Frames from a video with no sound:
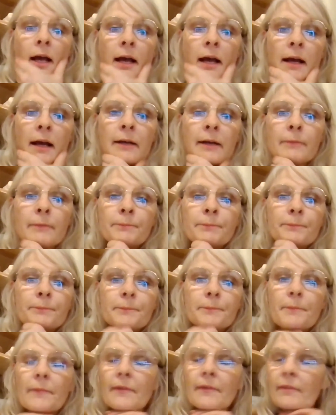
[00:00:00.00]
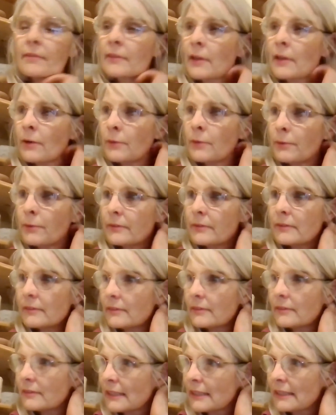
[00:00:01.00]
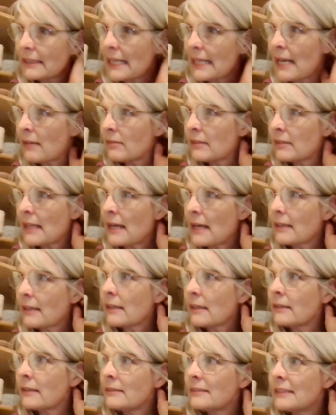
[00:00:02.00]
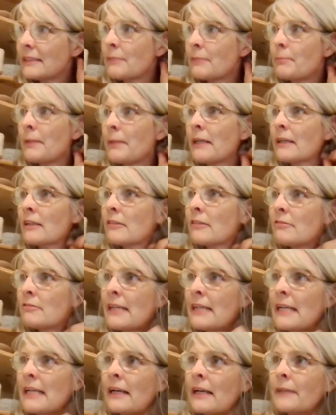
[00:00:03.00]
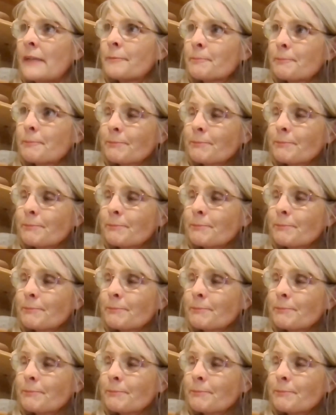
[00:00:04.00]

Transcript: So how's that going to give me a career?